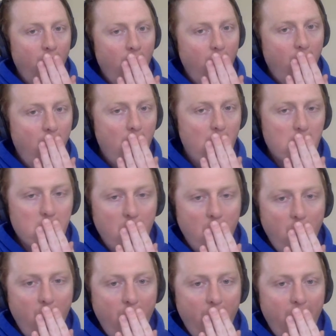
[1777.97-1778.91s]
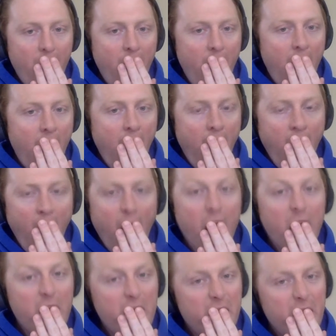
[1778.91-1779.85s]
Oh boy,
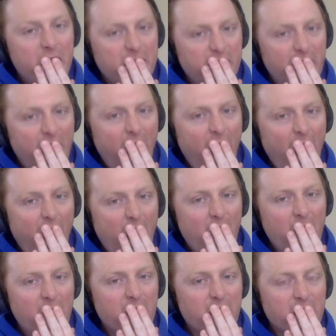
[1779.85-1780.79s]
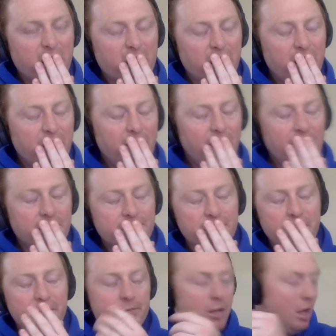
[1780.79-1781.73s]
you can tell I worked a 12-hour
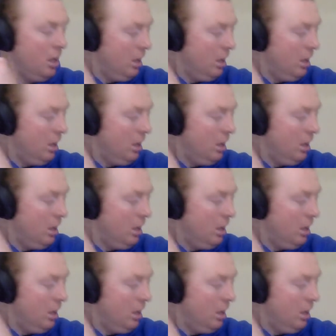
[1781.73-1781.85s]
shift.